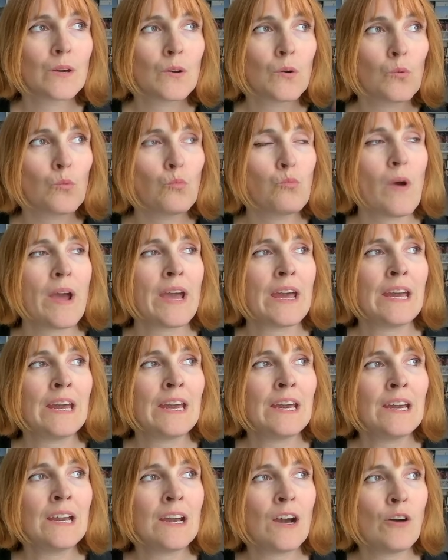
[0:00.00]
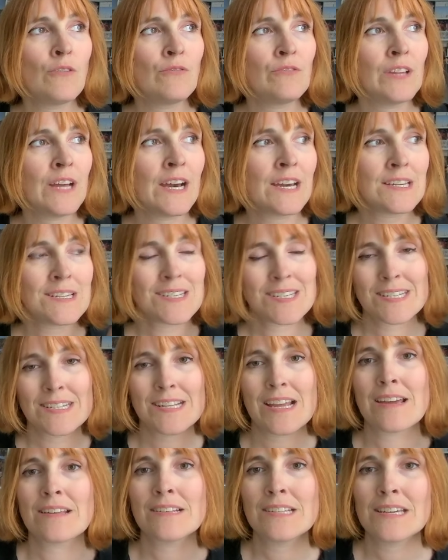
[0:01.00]
way of like
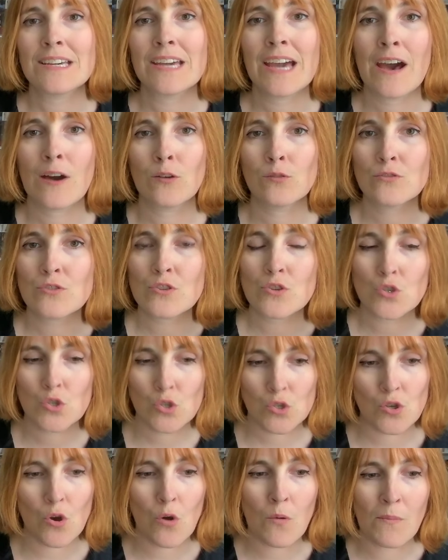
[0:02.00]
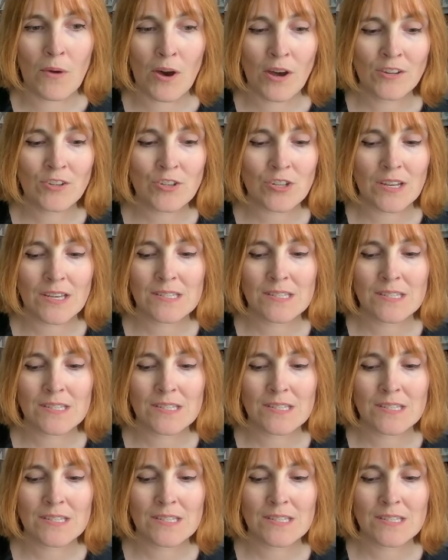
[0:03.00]
standing out so much,